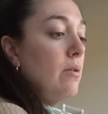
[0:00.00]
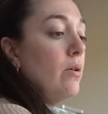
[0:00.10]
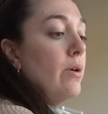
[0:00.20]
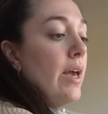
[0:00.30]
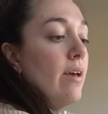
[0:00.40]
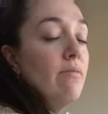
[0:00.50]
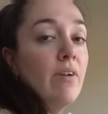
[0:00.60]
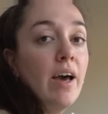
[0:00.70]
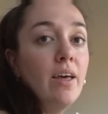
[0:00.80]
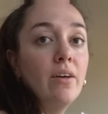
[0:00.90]
create a
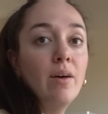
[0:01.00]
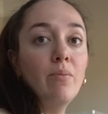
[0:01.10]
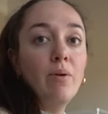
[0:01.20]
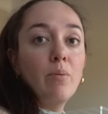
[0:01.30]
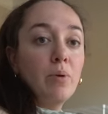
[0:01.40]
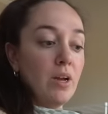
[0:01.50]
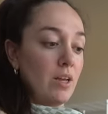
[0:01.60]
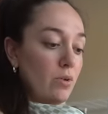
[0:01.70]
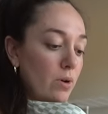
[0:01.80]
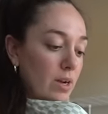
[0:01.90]
file and we will
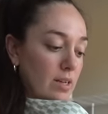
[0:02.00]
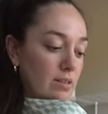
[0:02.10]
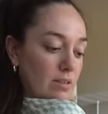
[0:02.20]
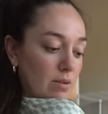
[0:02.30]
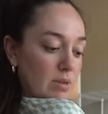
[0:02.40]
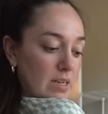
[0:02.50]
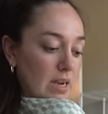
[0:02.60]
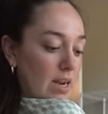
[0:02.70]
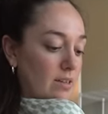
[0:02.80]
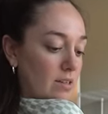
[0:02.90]
print your custom
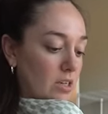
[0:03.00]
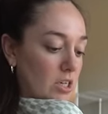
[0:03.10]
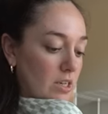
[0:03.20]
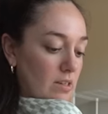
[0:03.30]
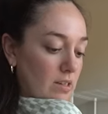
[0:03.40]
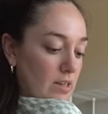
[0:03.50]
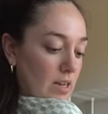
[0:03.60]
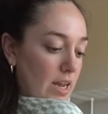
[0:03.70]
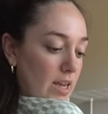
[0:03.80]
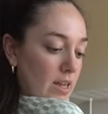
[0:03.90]
designs just
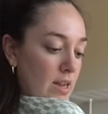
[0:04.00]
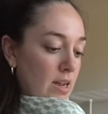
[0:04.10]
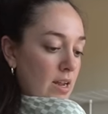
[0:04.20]
like